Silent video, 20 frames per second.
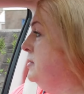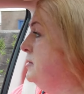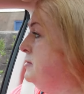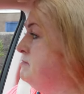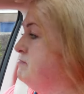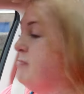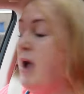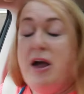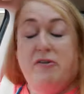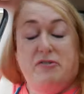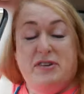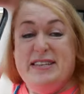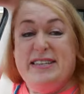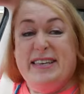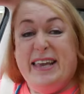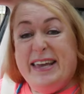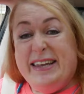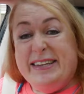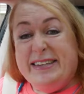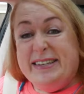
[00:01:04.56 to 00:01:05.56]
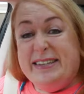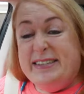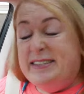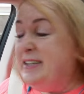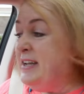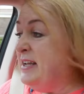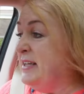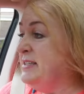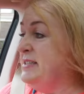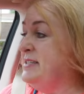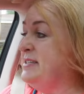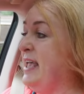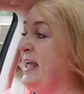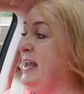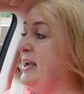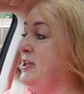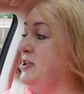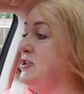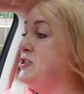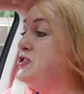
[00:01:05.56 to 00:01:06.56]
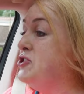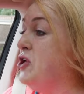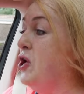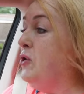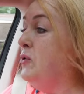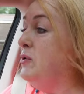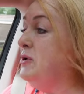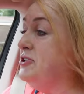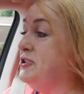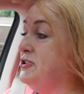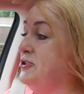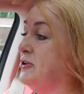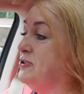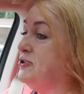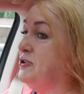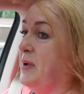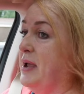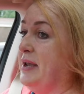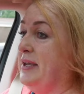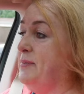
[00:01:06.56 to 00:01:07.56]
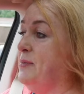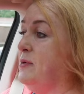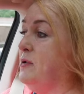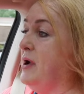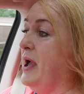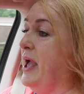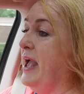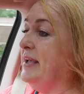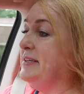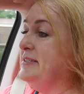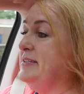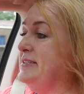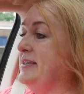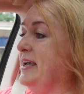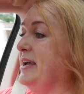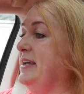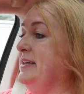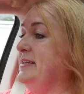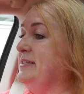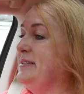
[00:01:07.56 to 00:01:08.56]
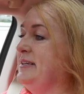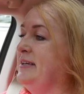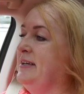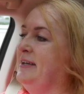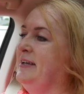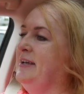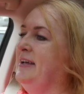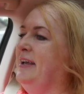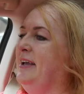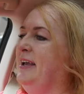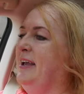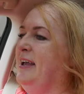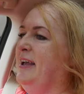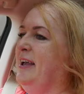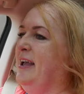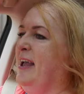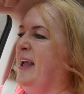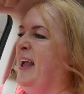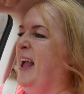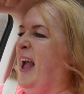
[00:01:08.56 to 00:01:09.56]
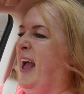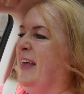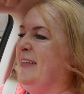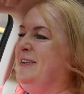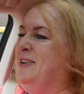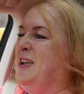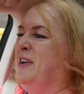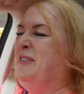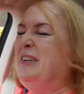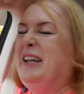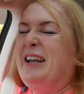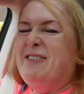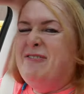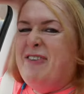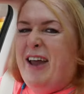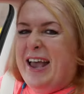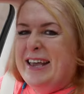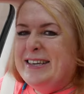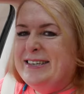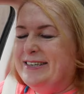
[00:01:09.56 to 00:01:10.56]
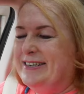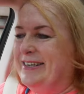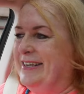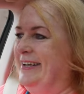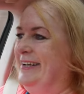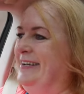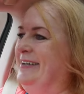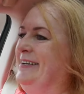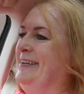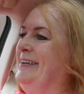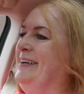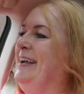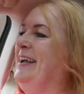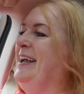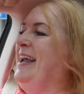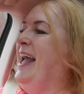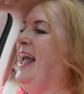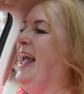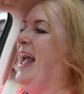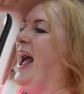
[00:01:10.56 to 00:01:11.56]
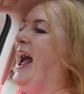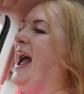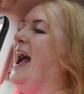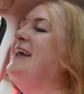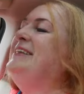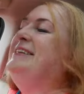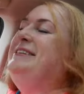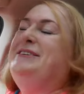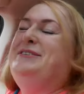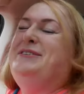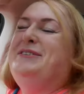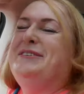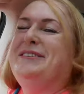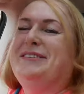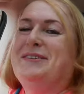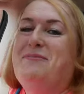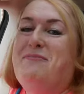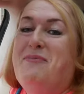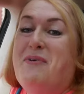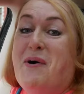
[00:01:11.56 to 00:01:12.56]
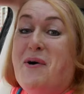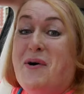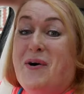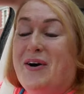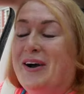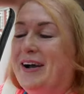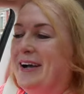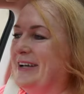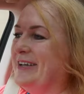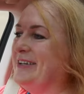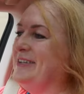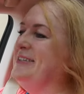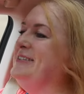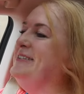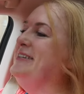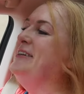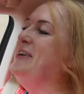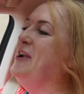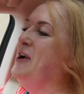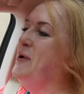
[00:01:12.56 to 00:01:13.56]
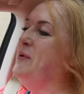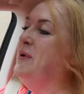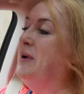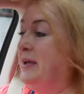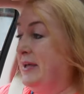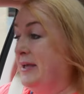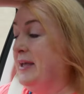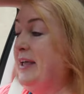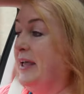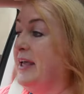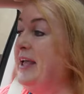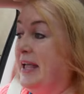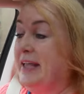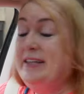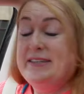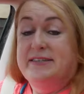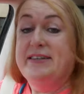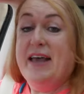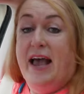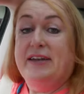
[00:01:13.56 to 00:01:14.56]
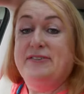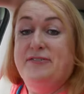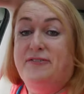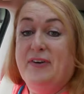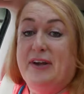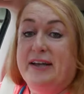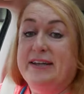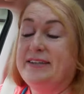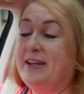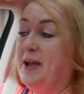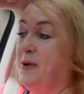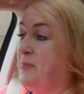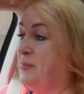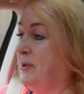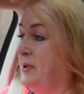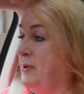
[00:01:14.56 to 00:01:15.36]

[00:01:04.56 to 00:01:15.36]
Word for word: marry Satan and sell your soul to not do any more exercise. And then you have a little rest and you do some more because, you know, it's that fucked up